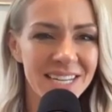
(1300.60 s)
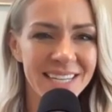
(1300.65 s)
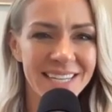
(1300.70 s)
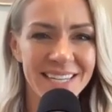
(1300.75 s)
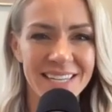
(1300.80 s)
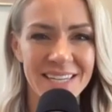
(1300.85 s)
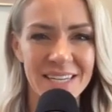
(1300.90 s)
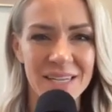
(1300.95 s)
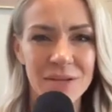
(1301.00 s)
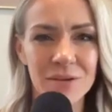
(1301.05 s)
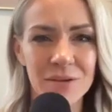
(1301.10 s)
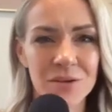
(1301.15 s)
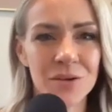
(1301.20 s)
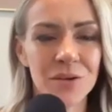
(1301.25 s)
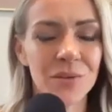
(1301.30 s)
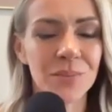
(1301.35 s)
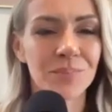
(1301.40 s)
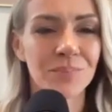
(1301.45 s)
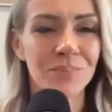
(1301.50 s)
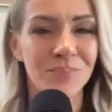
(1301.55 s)
Your feet
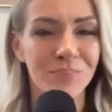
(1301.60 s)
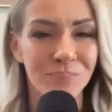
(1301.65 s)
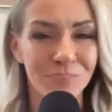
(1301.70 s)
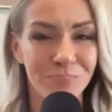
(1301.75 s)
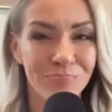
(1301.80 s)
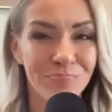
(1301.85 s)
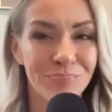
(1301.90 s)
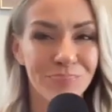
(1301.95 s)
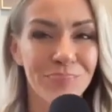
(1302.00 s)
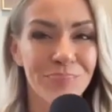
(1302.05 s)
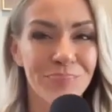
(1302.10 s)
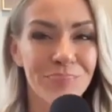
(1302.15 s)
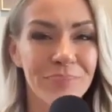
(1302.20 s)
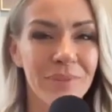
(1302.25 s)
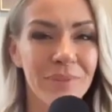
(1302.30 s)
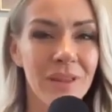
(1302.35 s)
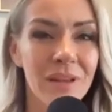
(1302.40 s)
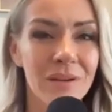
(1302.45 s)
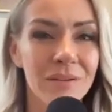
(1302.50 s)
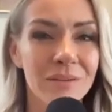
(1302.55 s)
are your
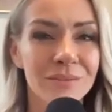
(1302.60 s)
foundation.